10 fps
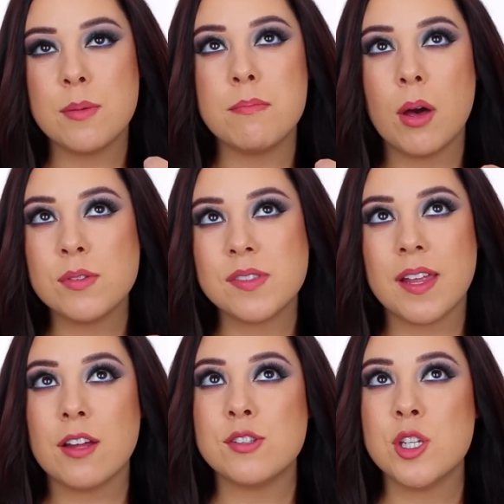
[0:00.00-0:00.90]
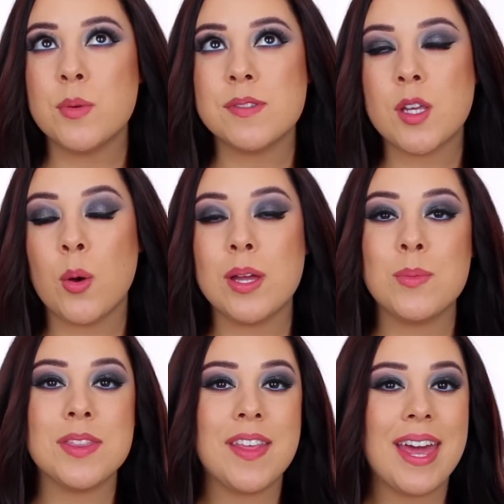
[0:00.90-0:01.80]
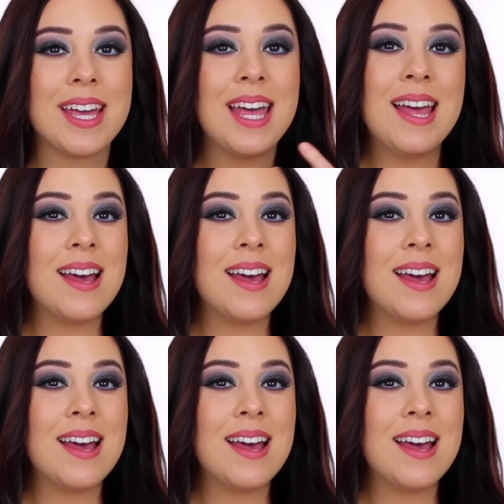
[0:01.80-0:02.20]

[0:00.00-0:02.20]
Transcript: The most that I'll do is go in with like